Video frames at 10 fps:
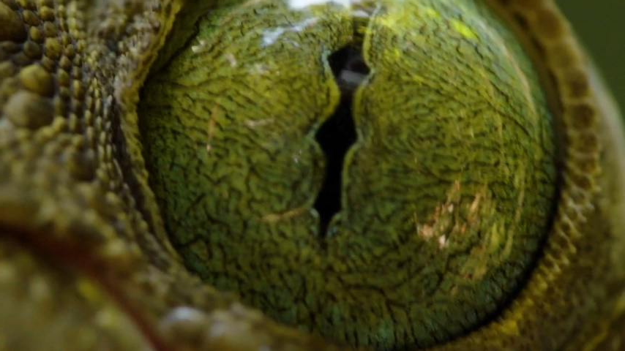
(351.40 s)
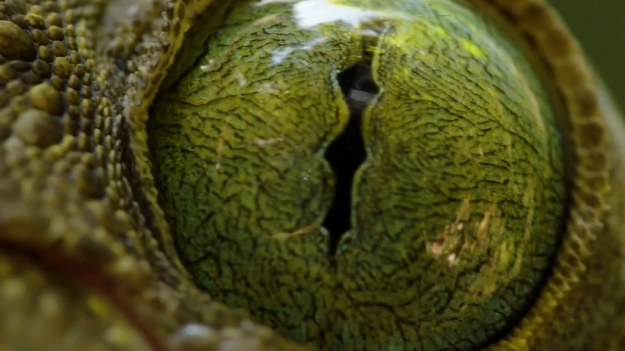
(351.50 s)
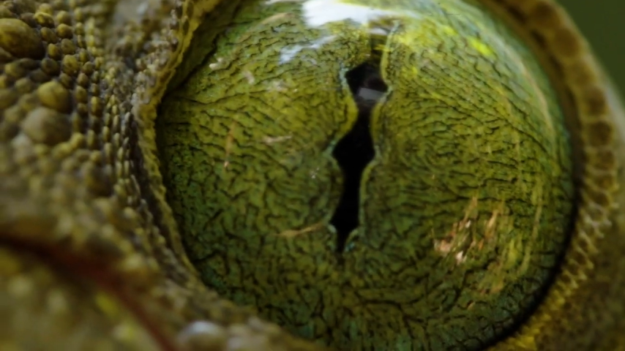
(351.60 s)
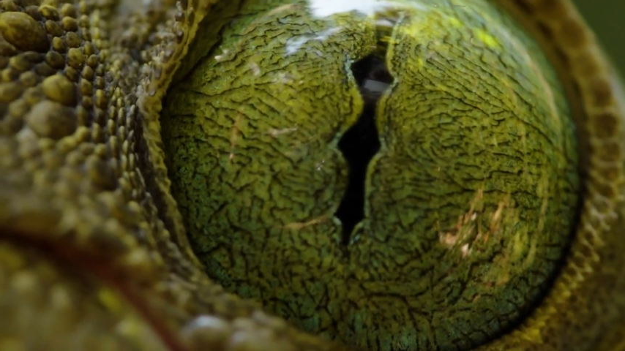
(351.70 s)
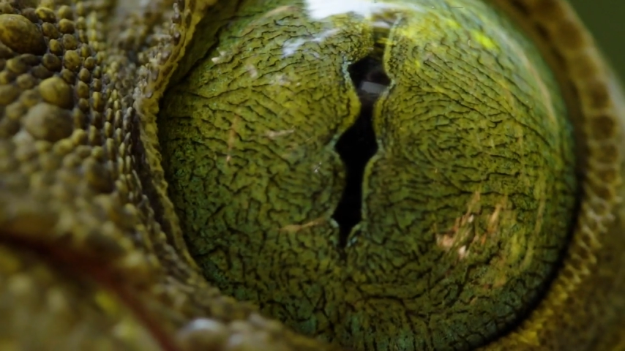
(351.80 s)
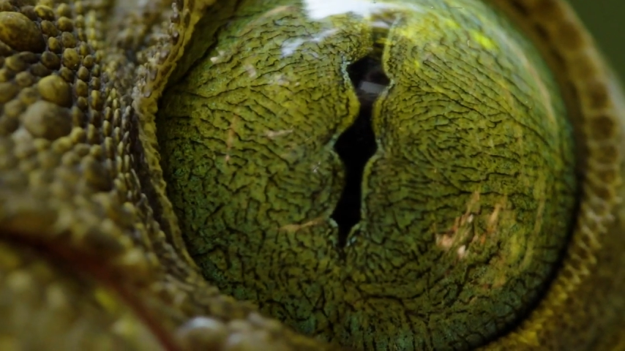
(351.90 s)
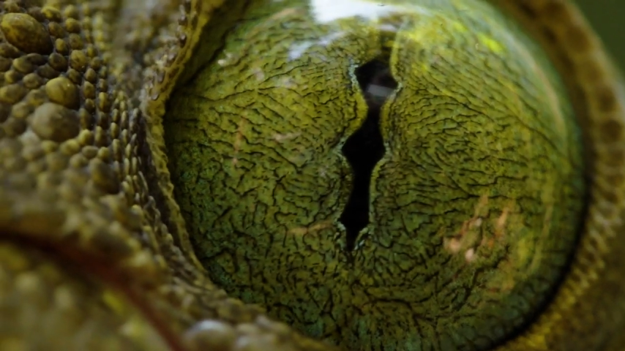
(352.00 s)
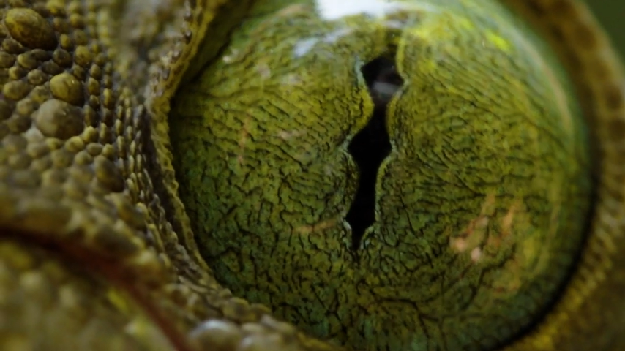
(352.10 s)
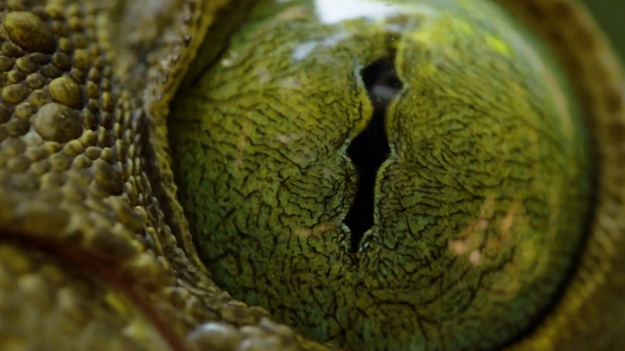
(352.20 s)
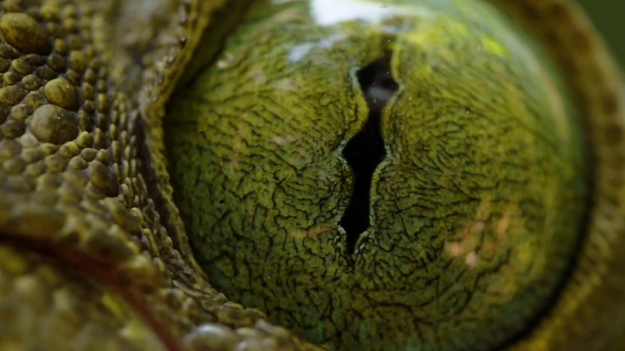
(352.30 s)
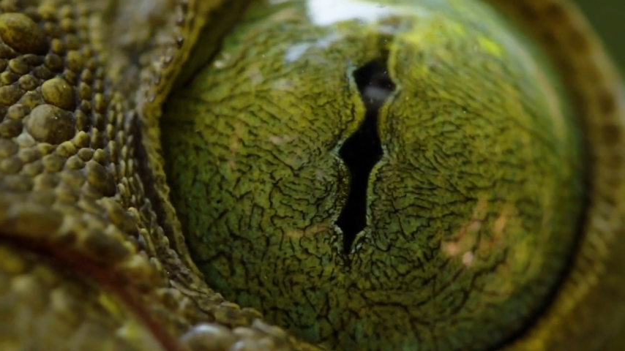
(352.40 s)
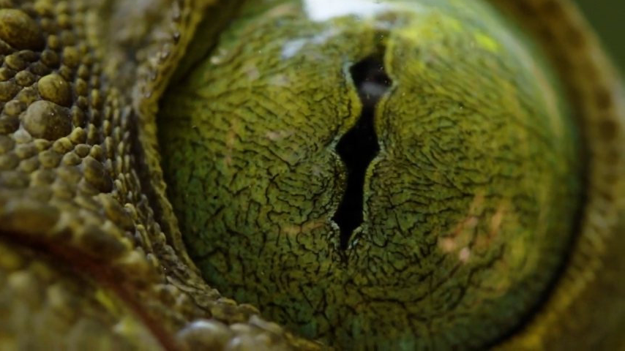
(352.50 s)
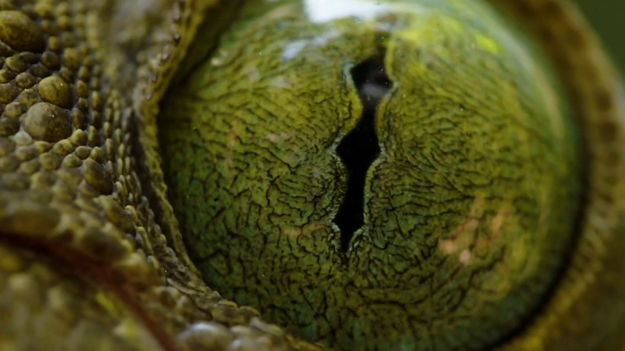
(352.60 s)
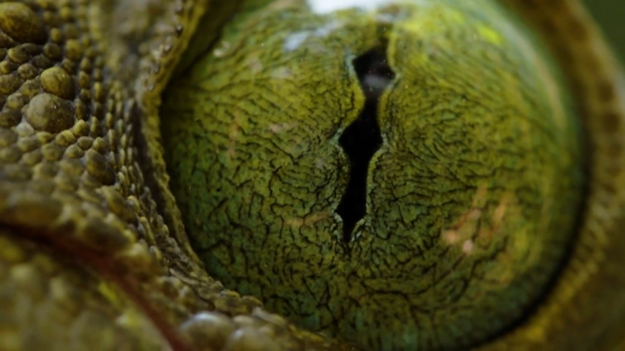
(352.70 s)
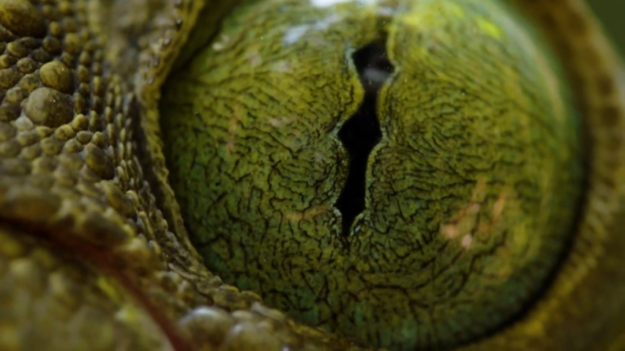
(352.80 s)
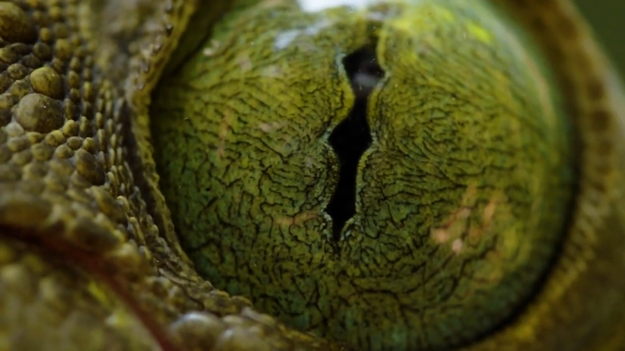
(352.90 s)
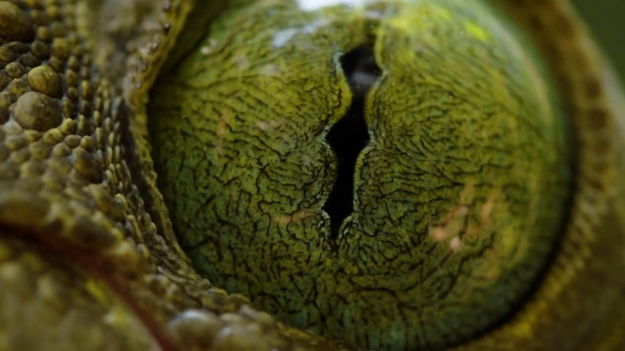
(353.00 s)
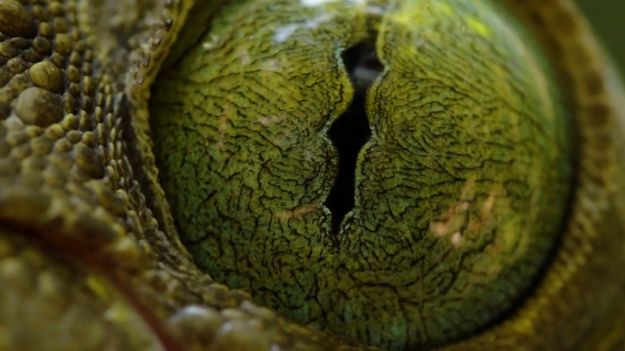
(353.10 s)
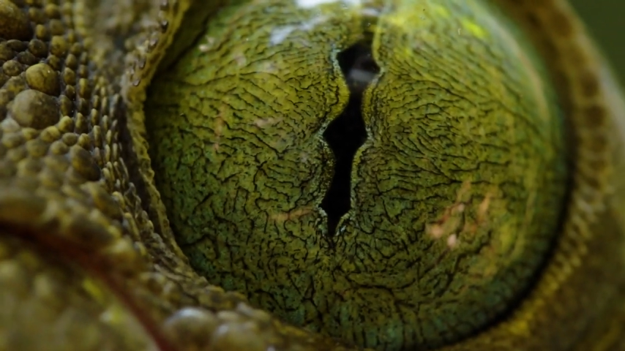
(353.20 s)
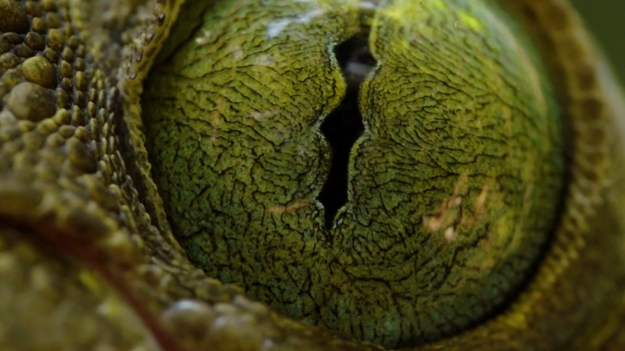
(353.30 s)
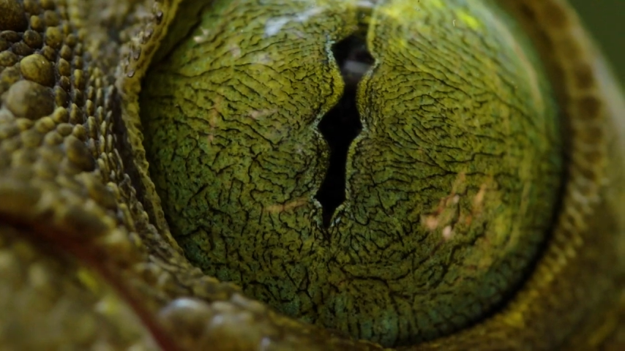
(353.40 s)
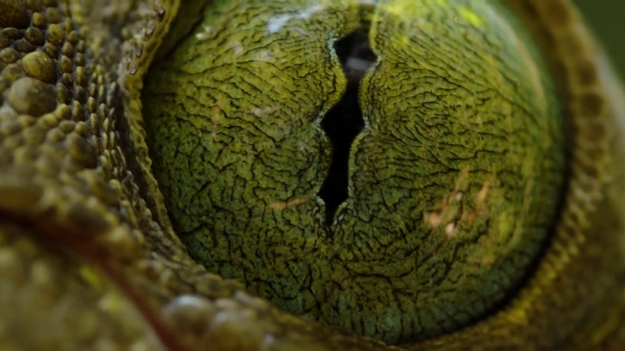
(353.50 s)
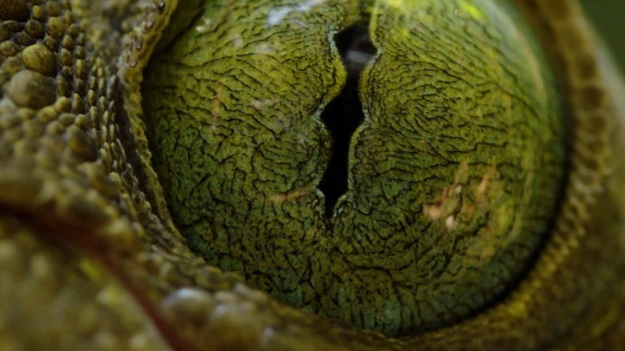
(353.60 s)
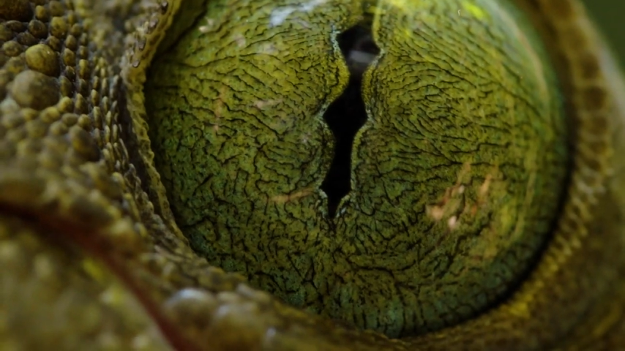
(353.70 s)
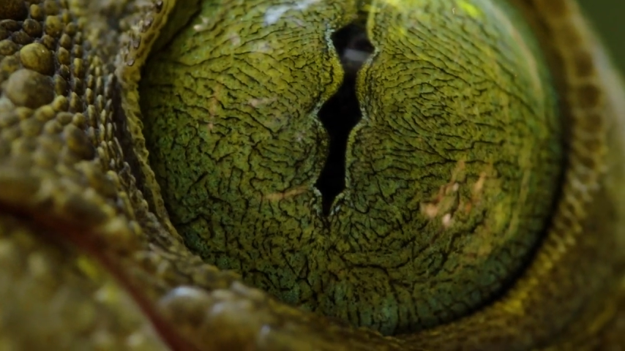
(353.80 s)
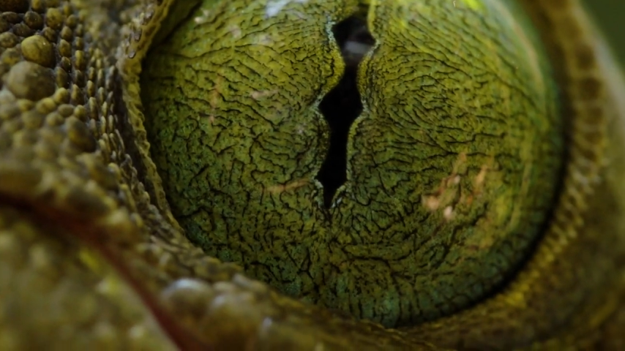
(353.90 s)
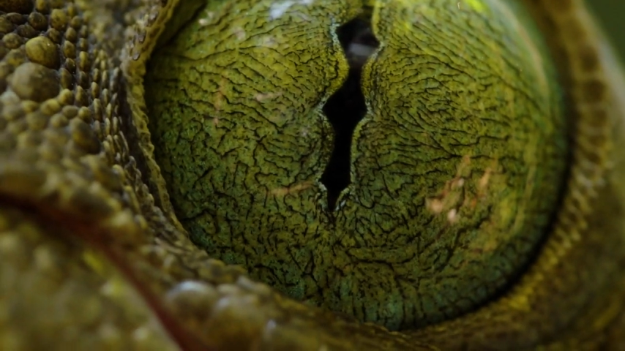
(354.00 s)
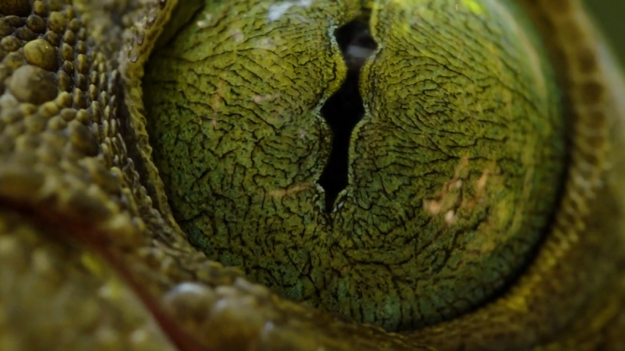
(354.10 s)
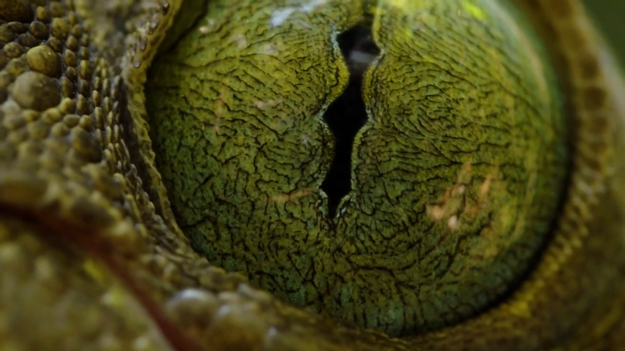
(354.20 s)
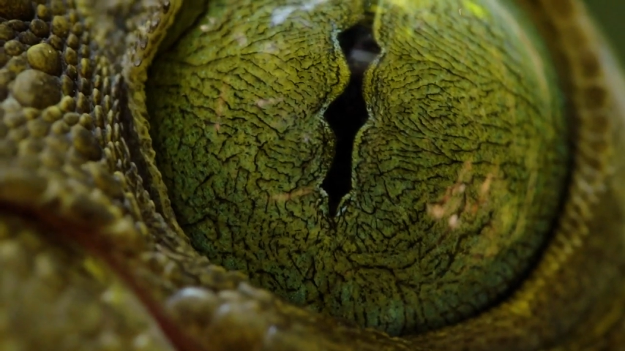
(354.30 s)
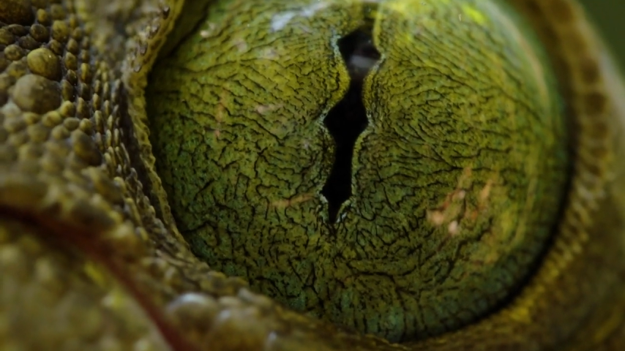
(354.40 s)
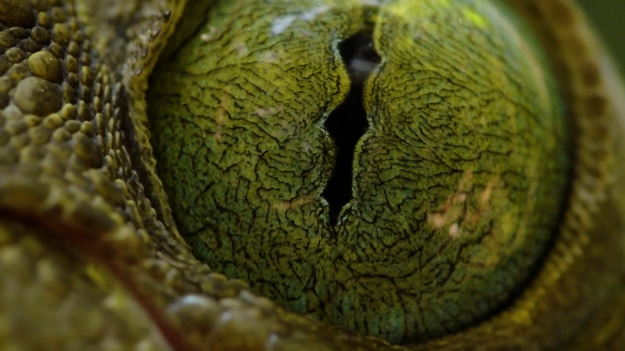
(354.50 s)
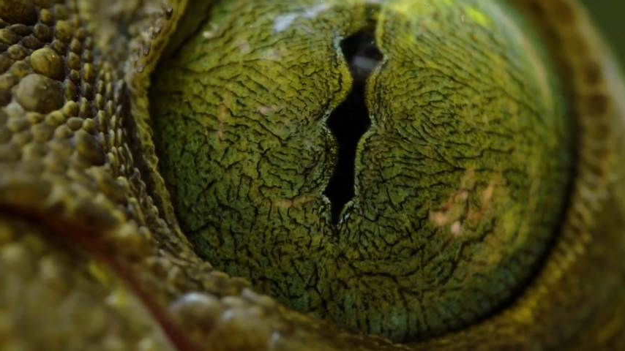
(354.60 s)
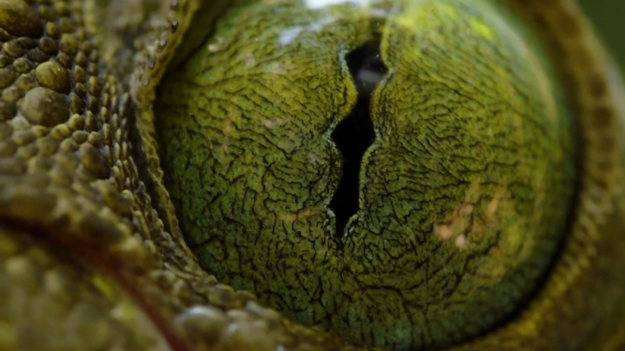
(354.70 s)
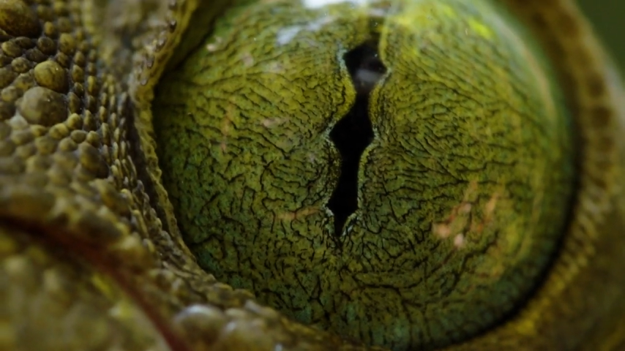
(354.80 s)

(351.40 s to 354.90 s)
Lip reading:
(no speaker visible)